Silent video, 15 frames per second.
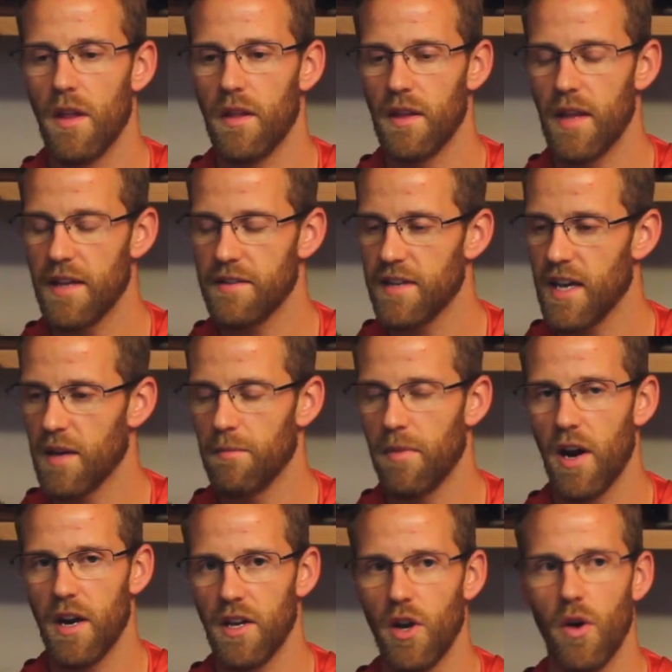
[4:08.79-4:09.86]
And that second
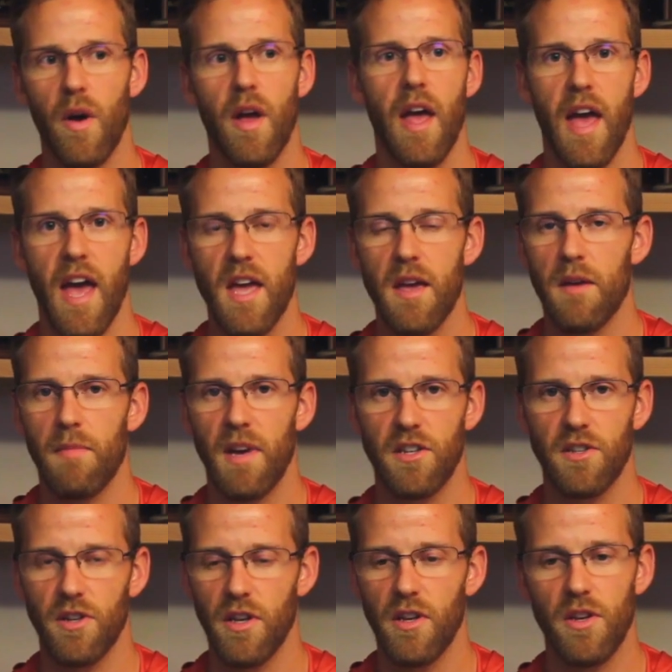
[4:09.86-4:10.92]
part, hey, make
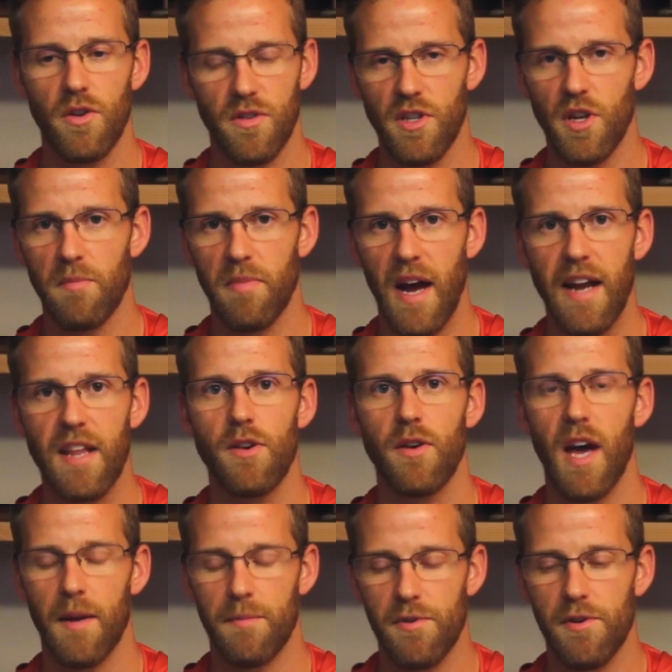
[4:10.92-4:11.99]
sure you're using your body. You
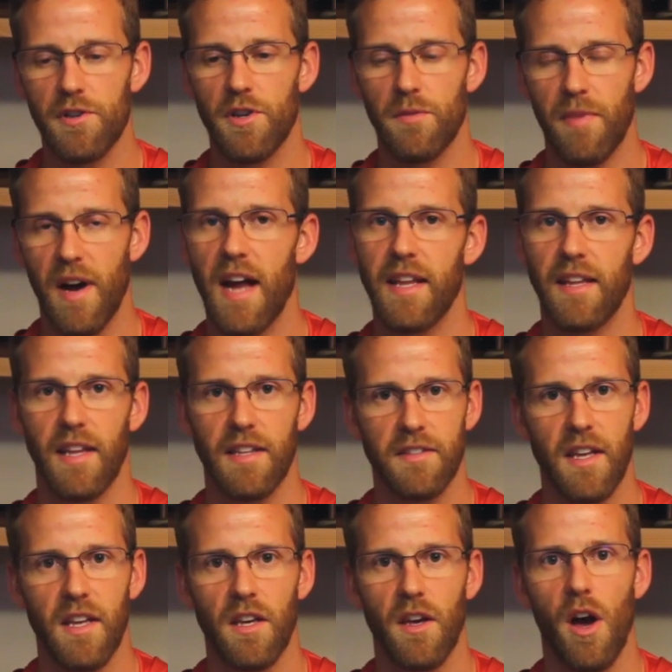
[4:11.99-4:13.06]
got to push your body. Let's
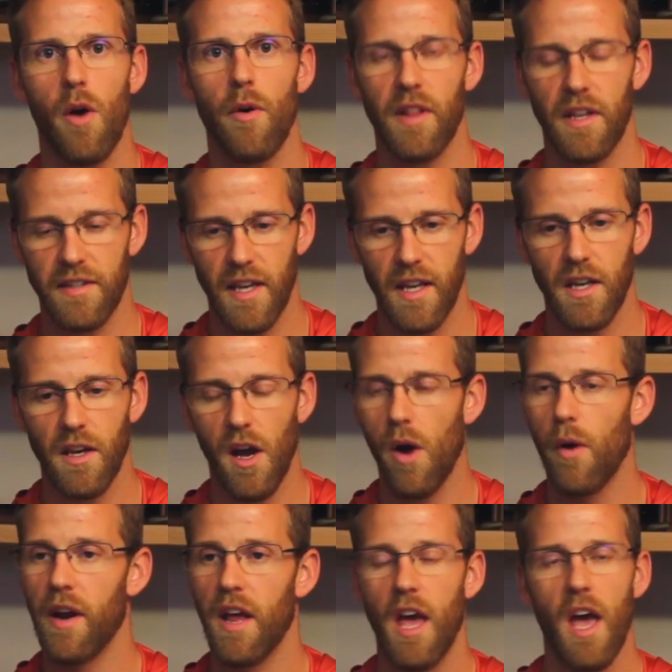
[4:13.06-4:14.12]
get it going. Let's get it going.